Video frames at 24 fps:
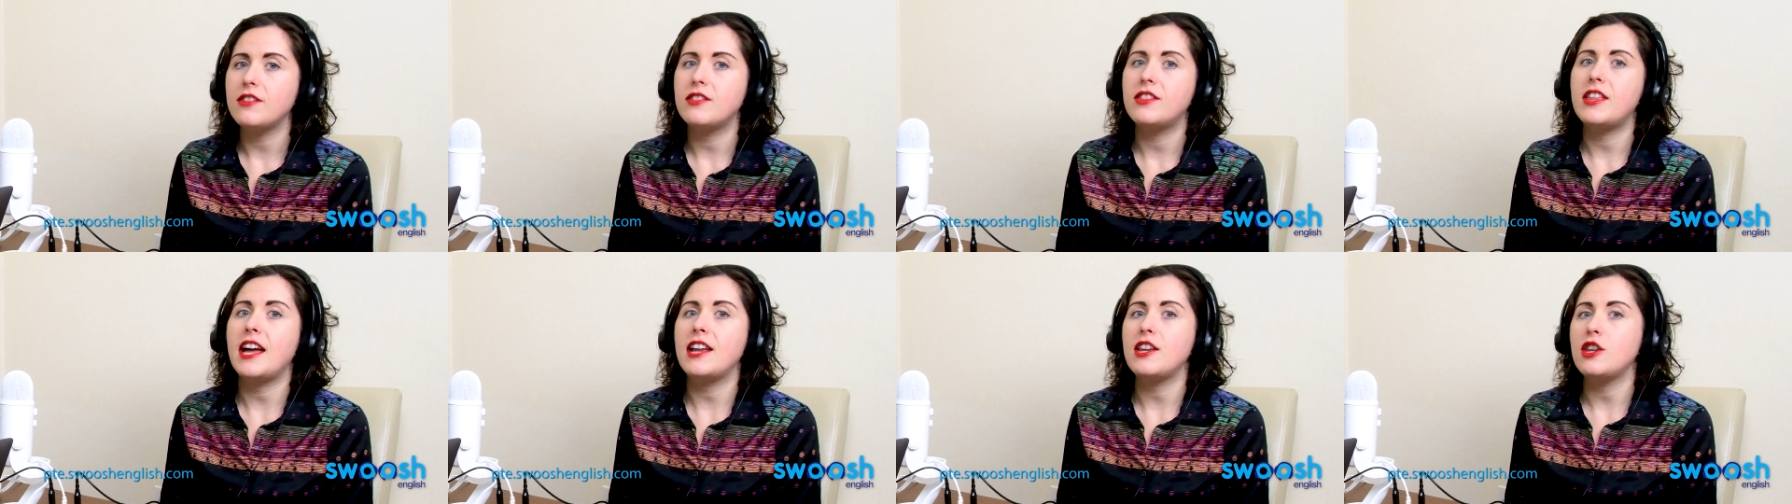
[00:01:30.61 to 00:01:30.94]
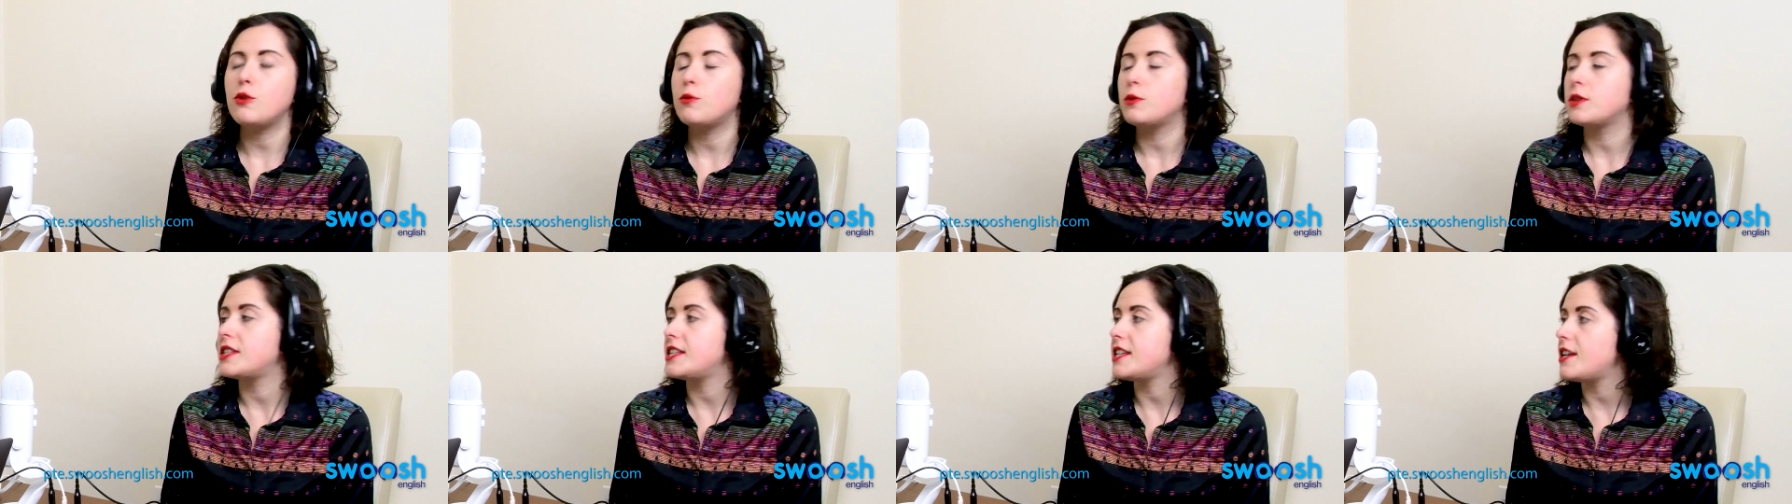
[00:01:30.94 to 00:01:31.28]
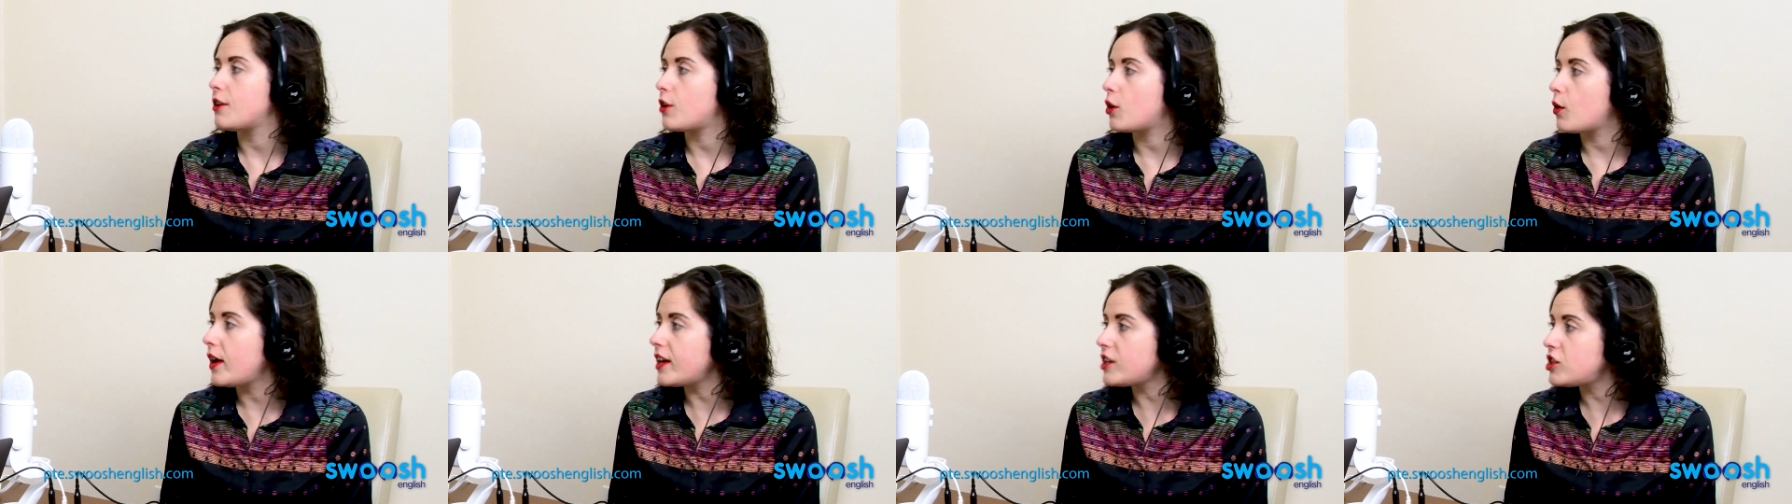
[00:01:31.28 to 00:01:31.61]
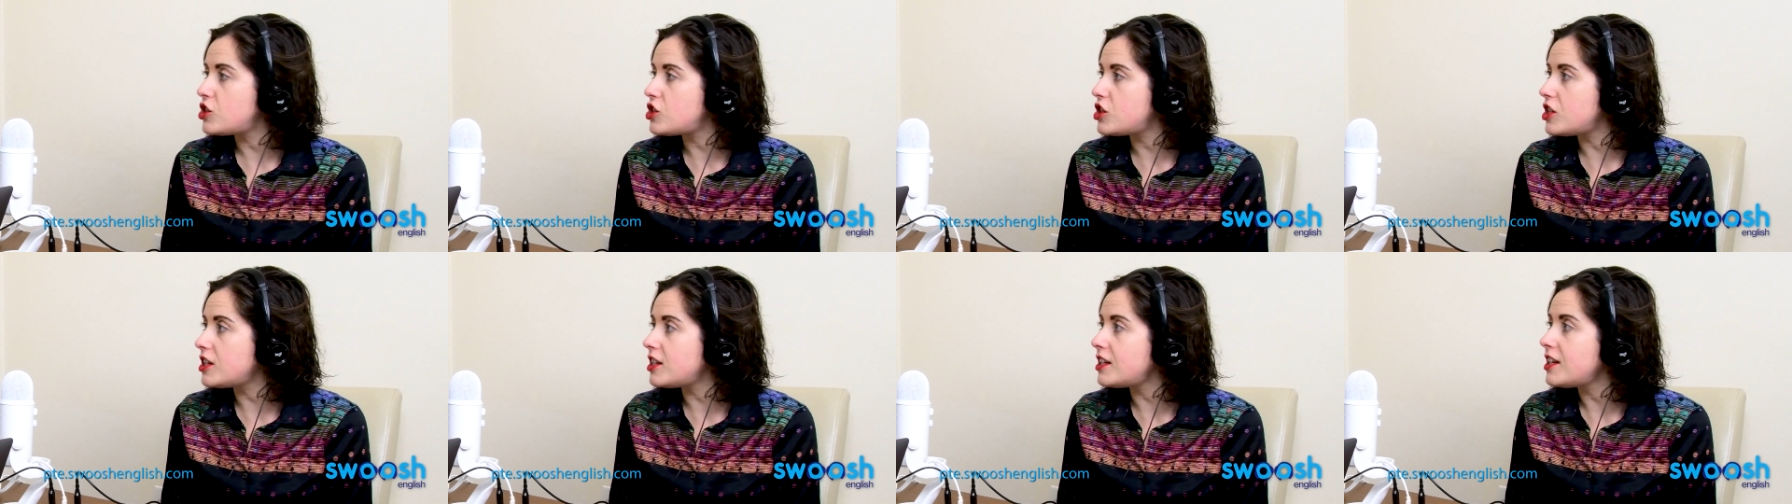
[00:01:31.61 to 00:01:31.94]
then you will see a
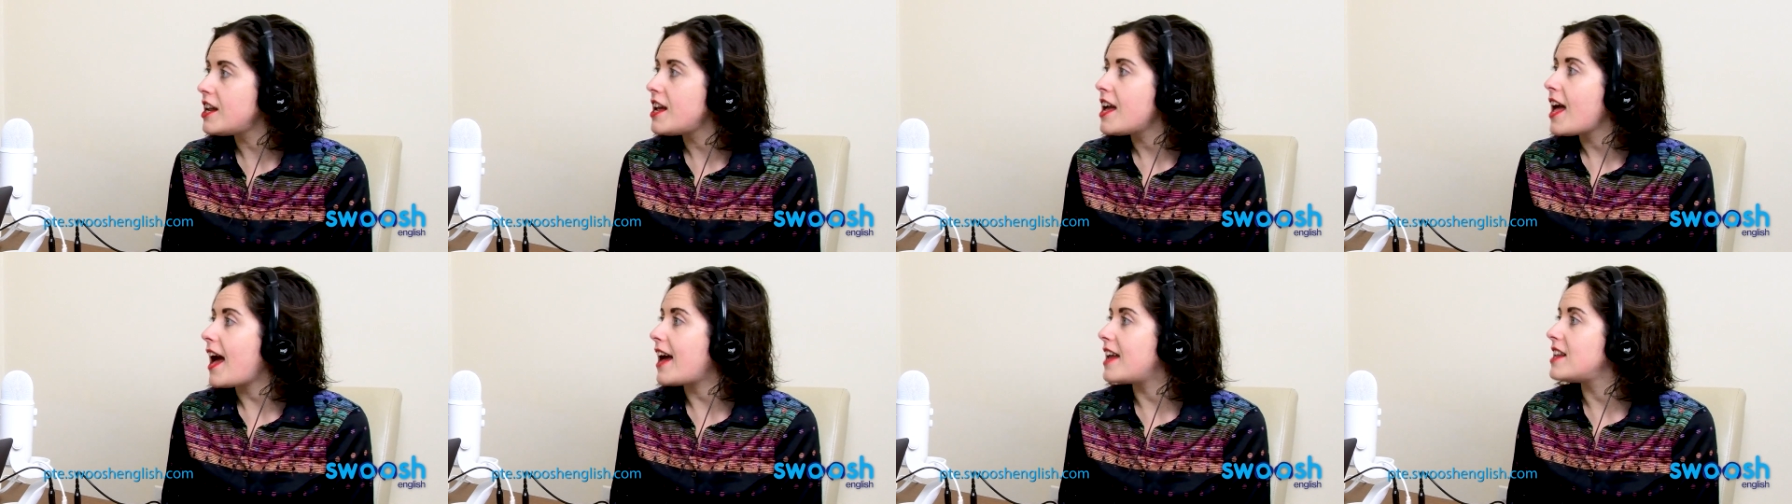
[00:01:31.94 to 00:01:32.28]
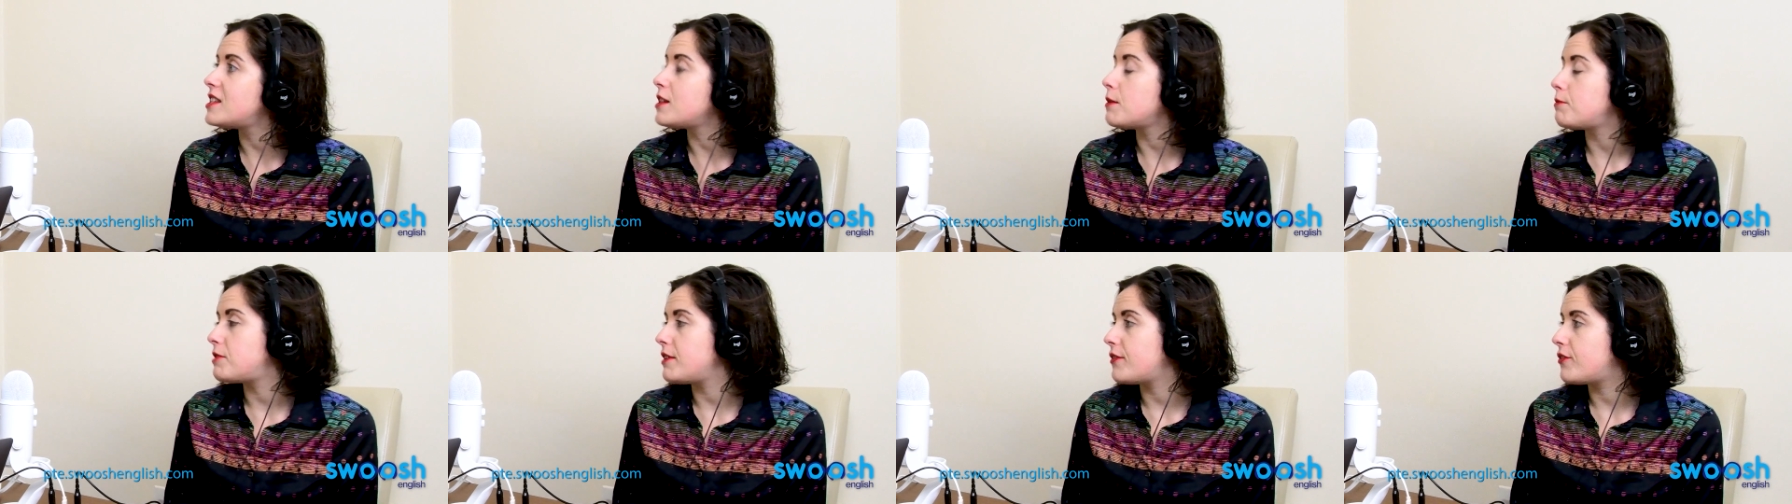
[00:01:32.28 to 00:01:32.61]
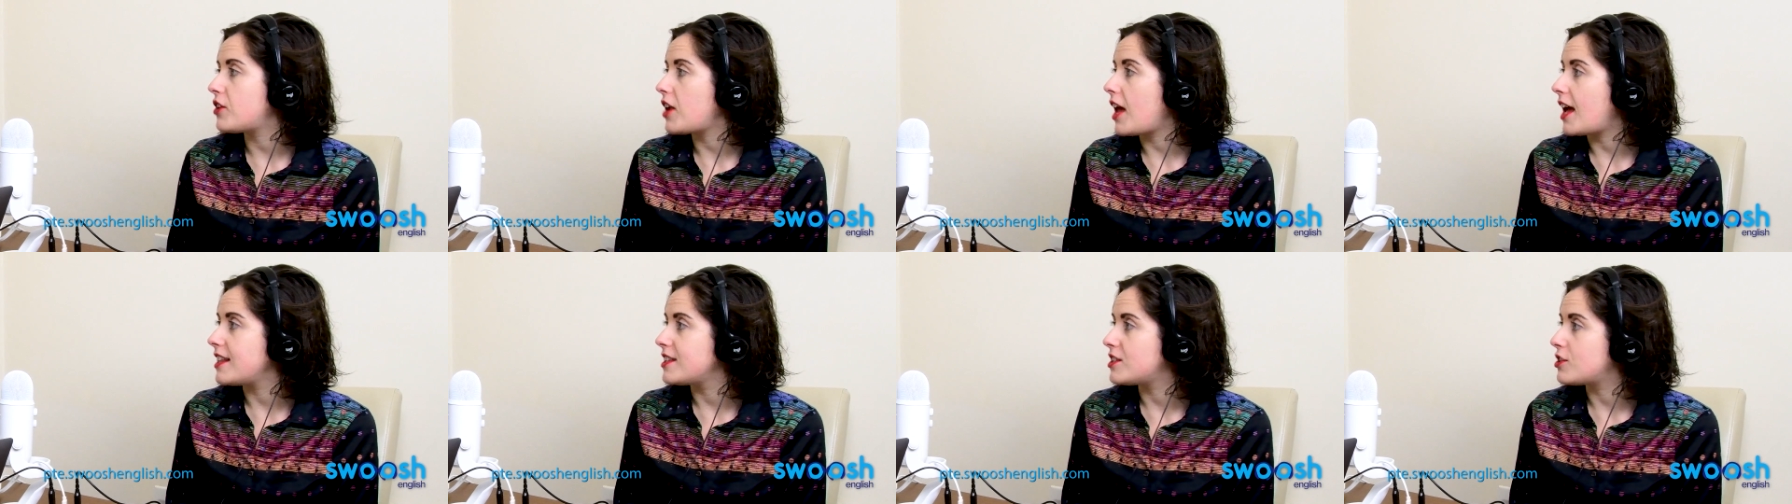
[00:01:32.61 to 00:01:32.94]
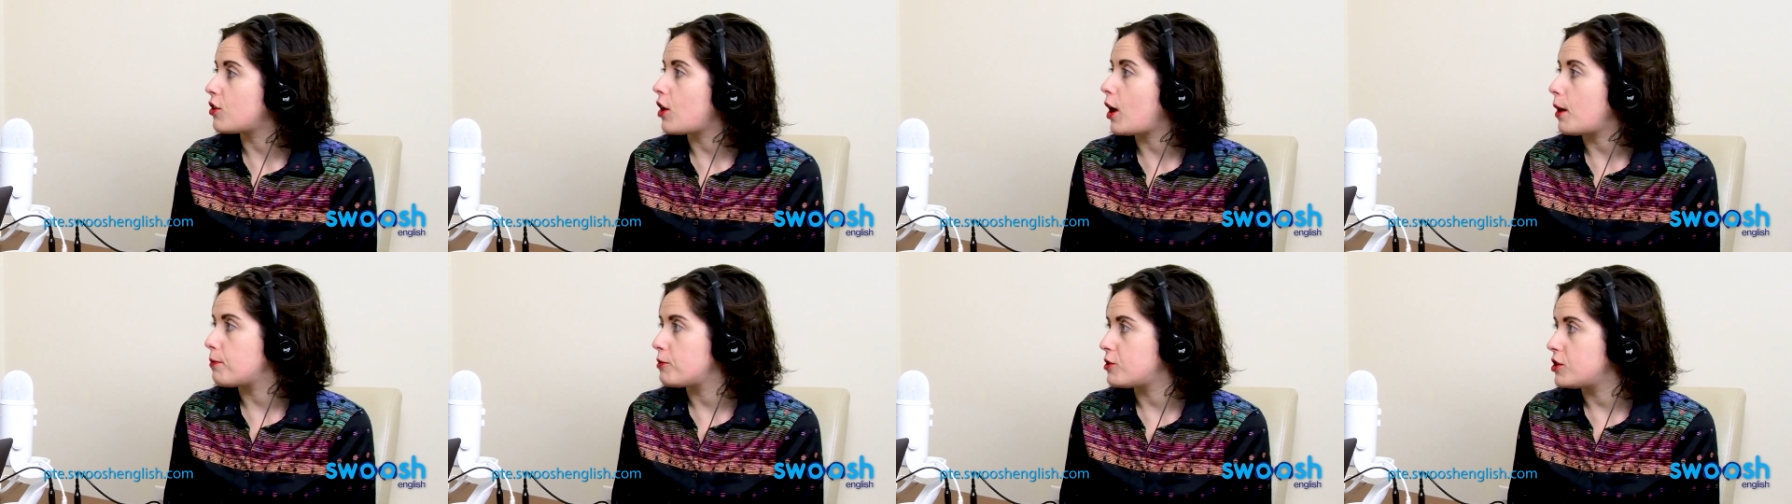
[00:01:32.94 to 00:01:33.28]
question and some different
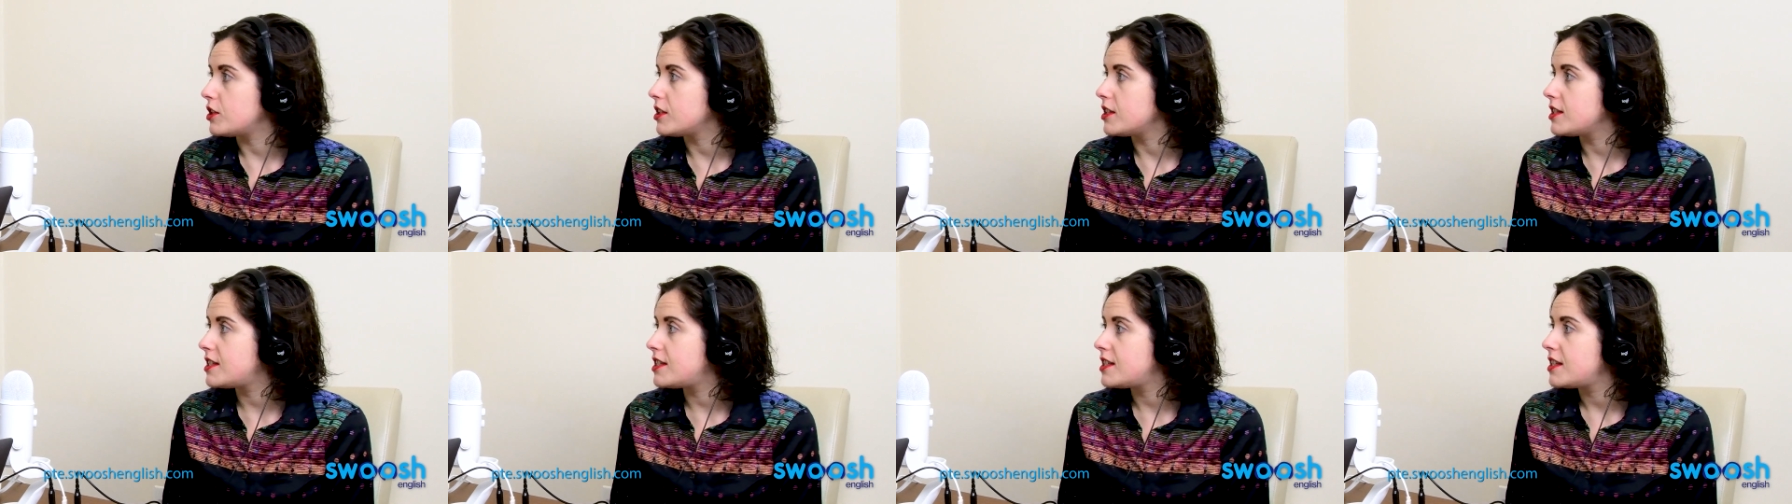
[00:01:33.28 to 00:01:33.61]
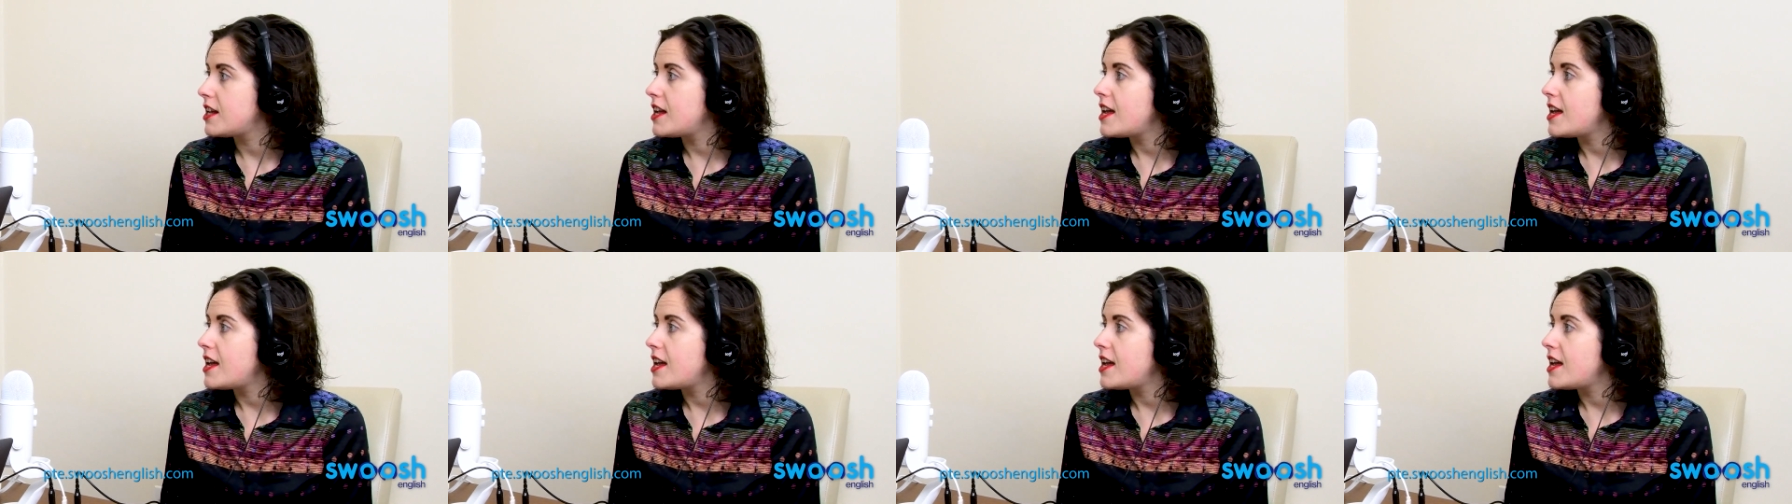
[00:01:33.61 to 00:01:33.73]
answer options.